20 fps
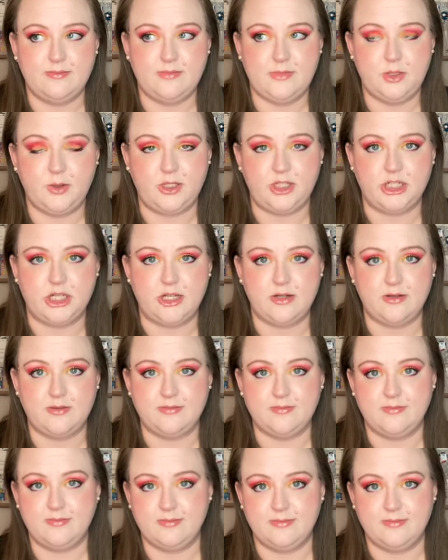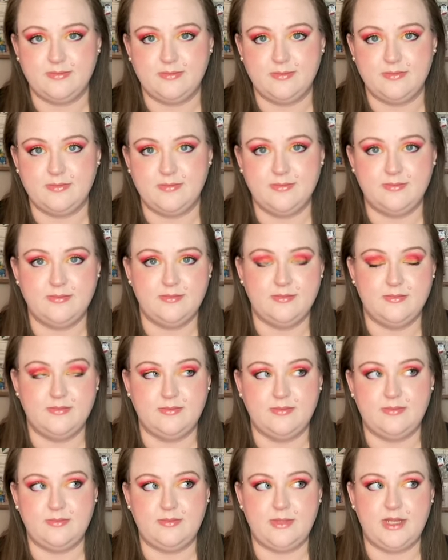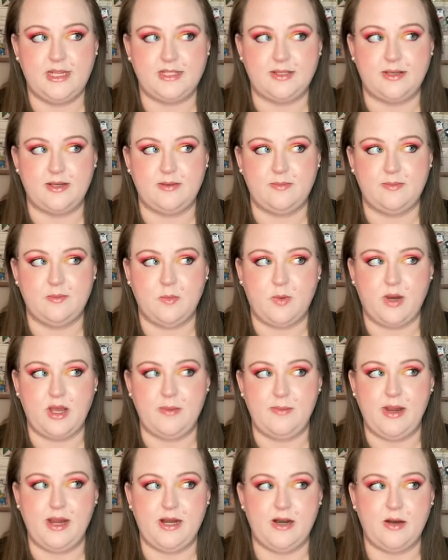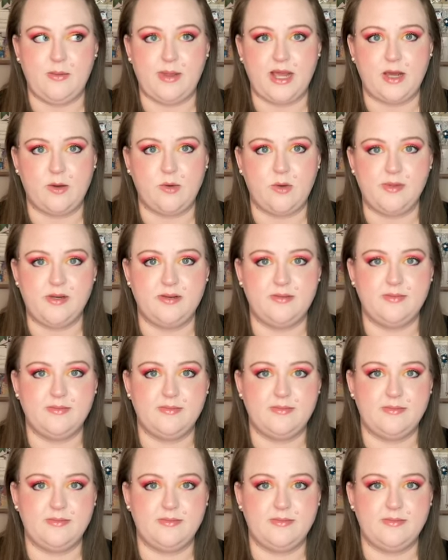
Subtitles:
to each other. As a white man and a Black woman.